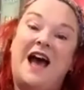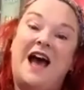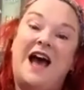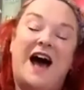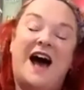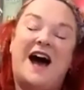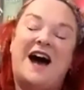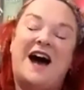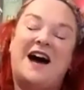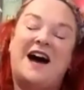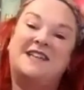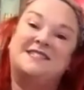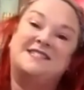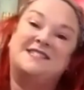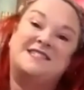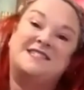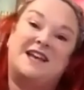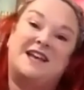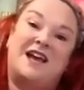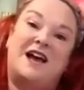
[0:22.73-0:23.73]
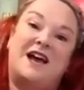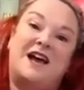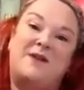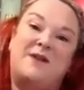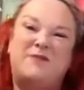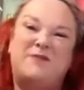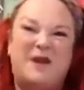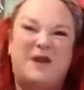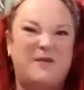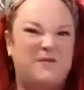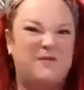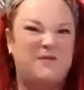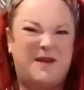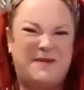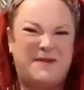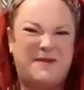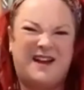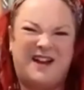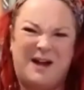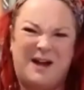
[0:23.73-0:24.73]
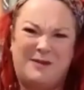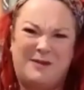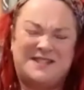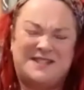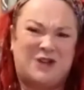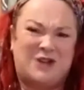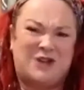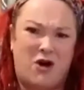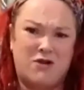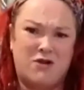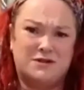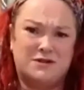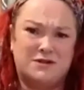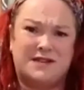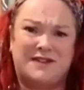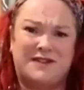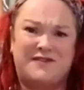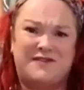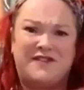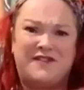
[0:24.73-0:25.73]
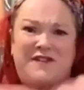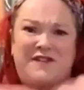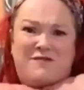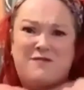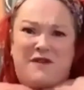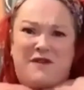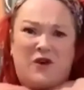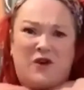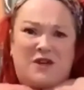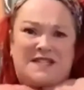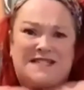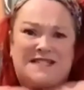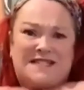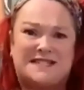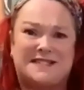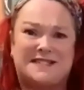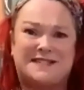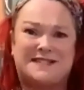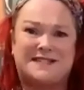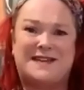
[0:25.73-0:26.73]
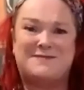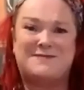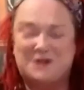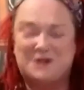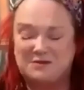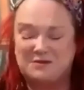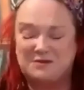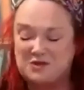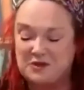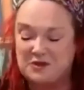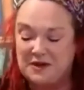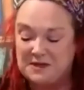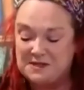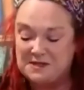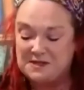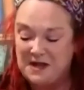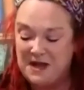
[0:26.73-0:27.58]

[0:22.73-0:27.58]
and maybe a couple of songs if my voice keeps up to it.